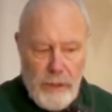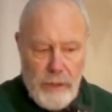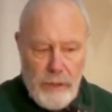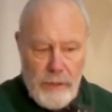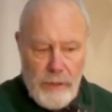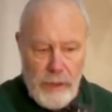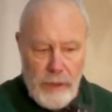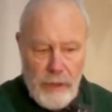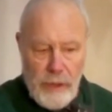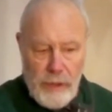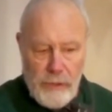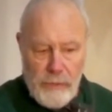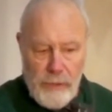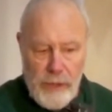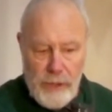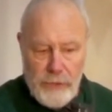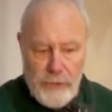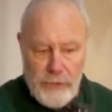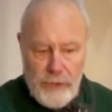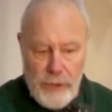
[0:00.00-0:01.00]
the long
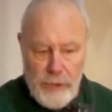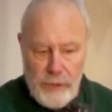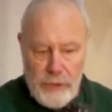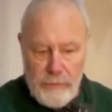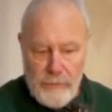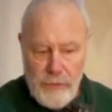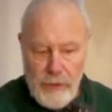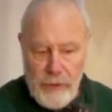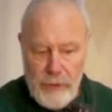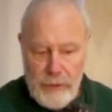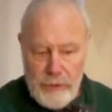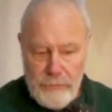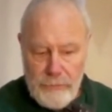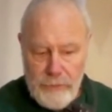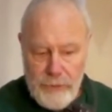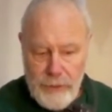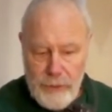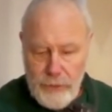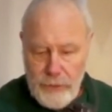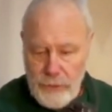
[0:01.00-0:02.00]
rod started falling
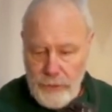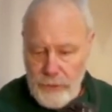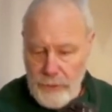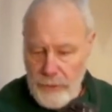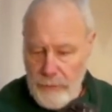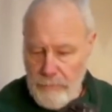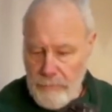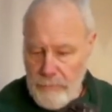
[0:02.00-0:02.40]
first,